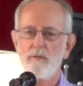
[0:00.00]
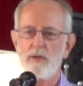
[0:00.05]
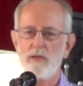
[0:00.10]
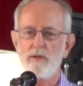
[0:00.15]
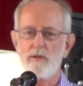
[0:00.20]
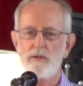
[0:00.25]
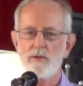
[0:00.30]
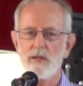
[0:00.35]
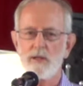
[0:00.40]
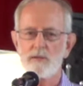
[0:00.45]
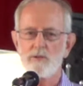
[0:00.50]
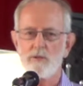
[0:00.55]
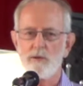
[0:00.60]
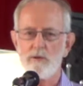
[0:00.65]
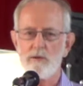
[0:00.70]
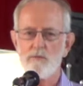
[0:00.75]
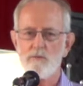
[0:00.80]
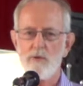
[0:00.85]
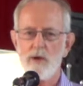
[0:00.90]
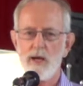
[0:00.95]
We do things our
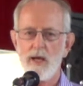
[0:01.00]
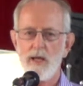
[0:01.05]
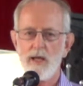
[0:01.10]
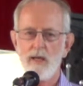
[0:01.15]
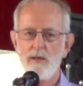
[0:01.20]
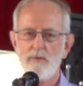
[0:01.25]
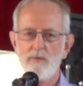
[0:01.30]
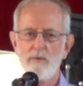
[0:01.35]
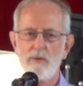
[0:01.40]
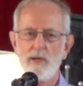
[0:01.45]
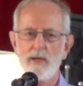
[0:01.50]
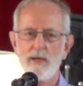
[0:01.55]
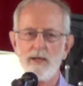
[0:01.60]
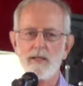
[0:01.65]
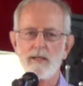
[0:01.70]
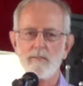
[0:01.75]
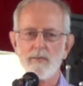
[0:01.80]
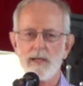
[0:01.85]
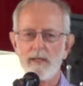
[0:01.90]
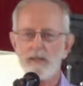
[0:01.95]
own way. We
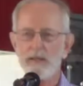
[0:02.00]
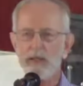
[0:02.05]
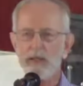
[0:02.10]
like to make